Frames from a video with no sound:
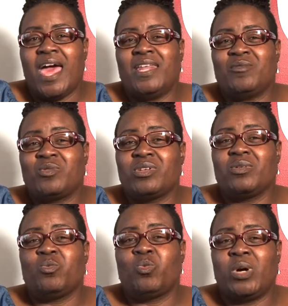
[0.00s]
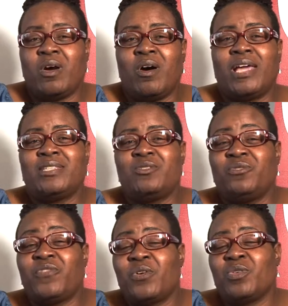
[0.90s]
and went on to
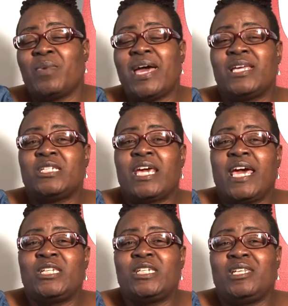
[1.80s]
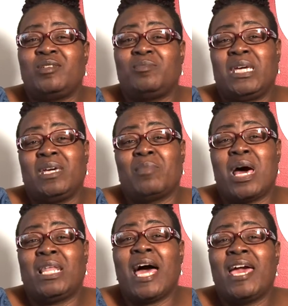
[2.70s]
further my education and begin
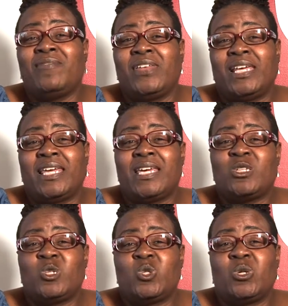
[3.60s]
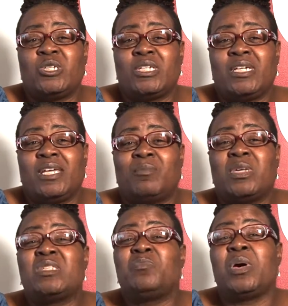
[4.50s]
my life in Atlanta, Georgia, and
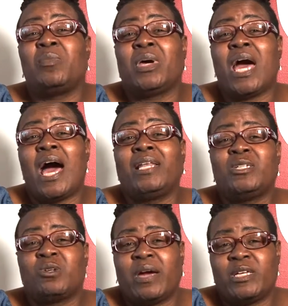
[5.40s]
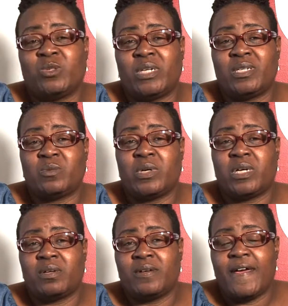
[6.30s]
I'm a Spelman College graduate as
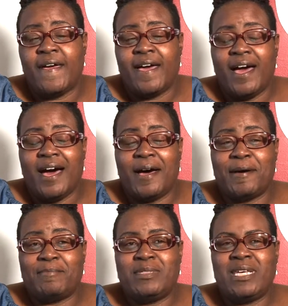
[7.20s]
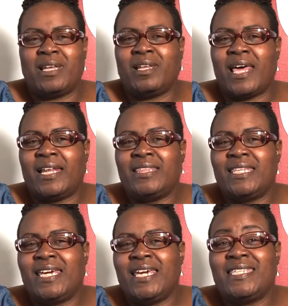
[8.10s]
well. Um, done a lot of
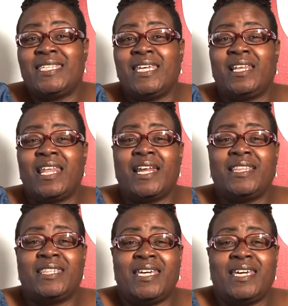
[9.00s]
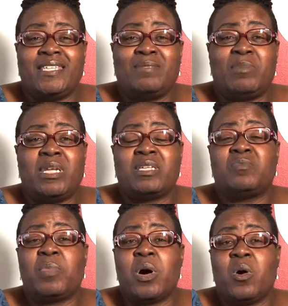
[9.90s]
things, seen a lot of things, been
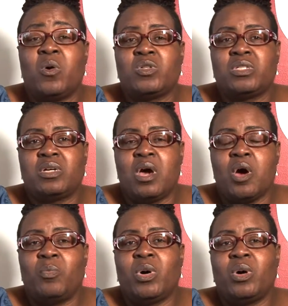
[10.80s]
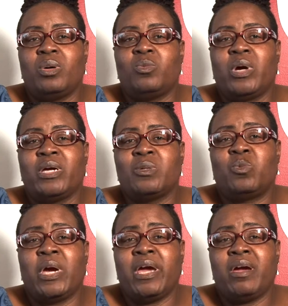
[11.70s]
exposed, but where,
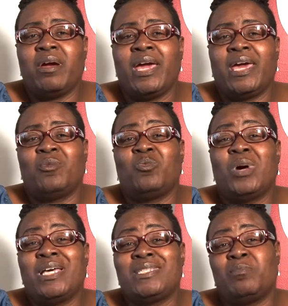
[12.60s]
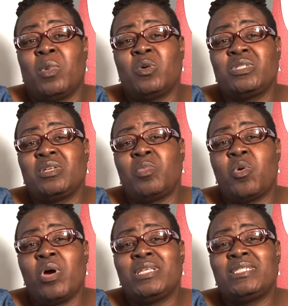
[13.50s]
where and what's most
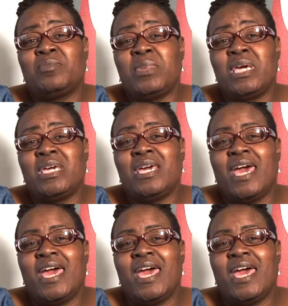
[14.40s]
important to me